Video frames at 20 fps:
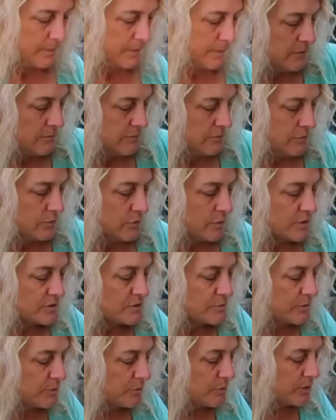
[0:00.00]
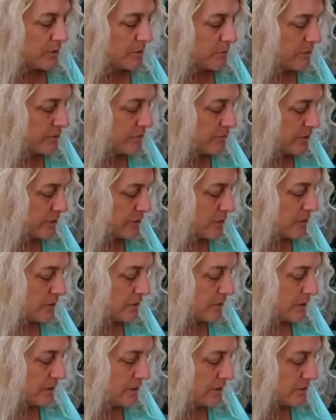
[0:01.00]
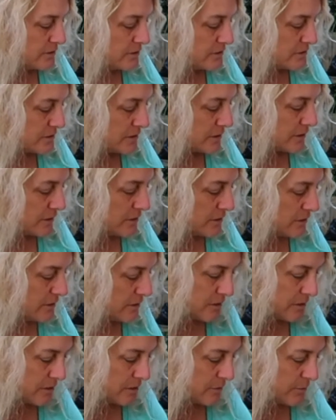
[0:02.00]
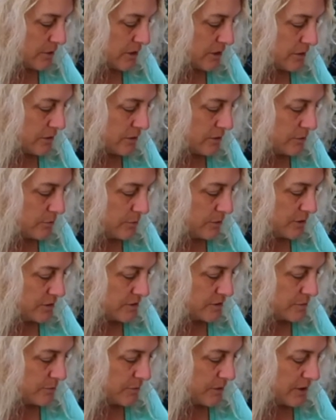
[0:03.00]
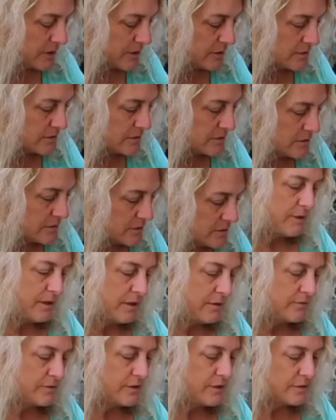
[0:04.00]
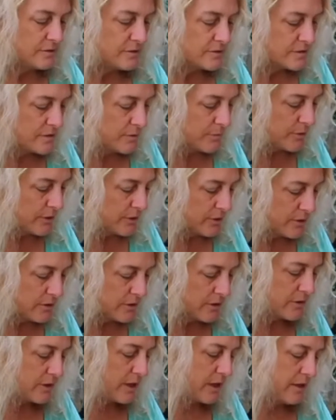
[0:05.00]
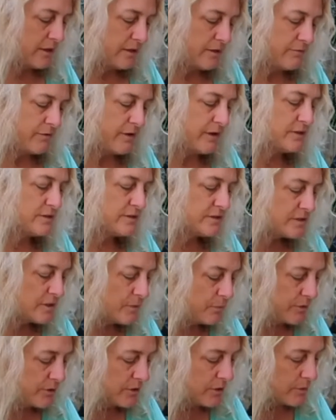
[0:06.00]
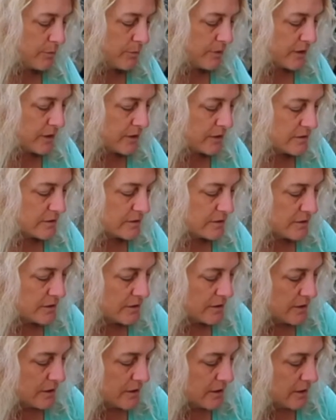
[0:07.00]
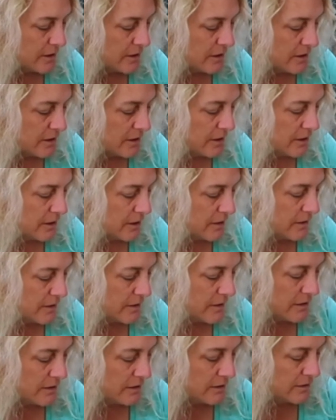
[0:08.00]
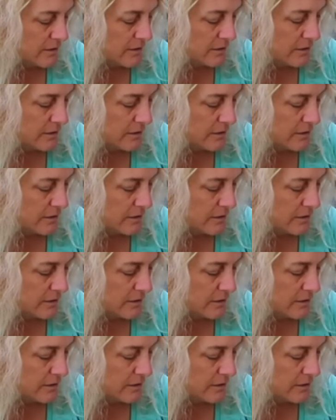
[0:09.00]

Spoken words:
It requires me putting my finger on the inside. I can make a little bit of space. I'm gonna have to unzip a little. Okay, if I unzip a little bit and then